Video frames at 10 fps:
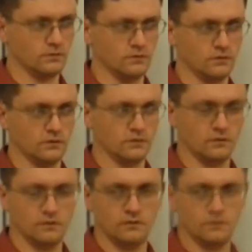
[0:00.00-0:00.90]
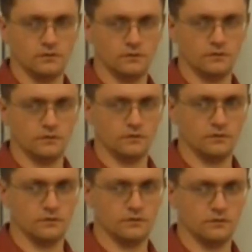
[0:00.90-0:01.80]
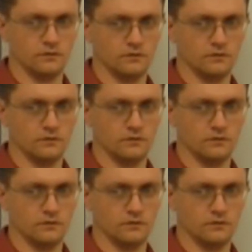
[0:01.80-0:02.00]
No one is speaking in this clip.